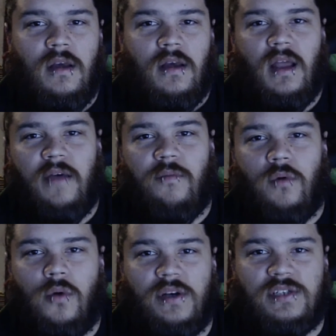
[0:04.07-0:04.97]
I have one
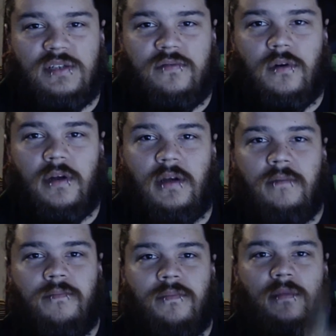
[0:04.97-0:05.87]
question for you.
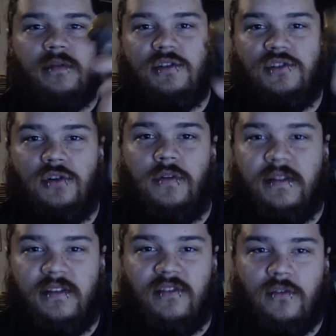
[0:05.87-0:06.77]
Did you know
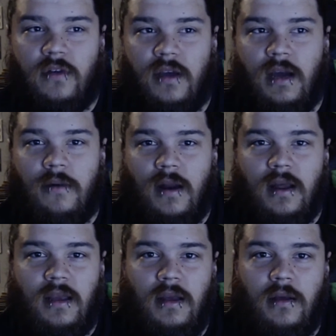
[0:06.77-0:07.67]
that this little guy right
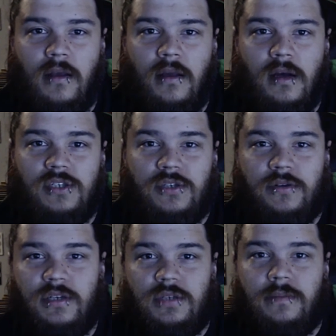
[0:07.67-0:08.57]
here can cause your
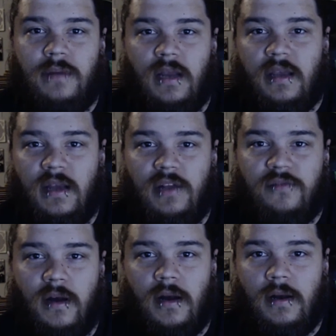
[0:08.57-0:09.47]
engine bay to catch
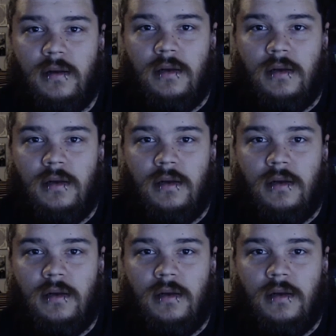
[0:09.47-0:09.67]
fire?